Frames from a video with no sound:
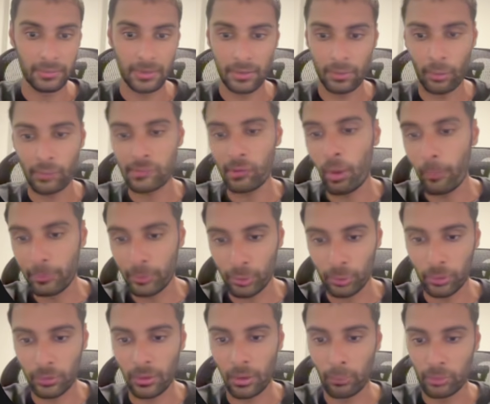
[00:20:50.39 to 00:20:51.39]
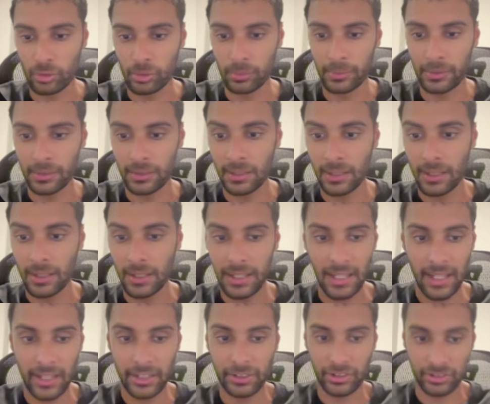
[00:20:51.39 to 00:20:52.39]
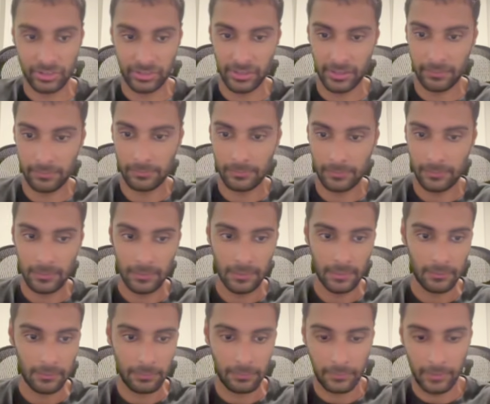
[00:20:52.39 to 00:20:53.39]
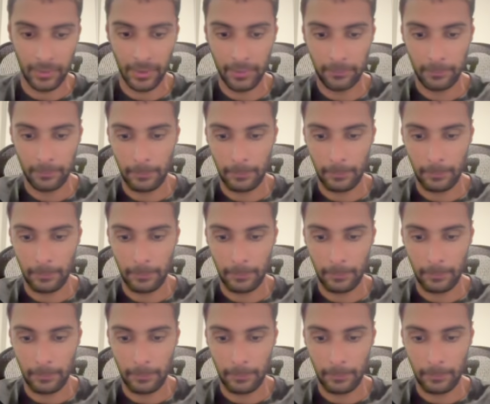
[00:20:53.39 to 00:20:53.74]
Don't say open a quick call. Would you be interested? Right?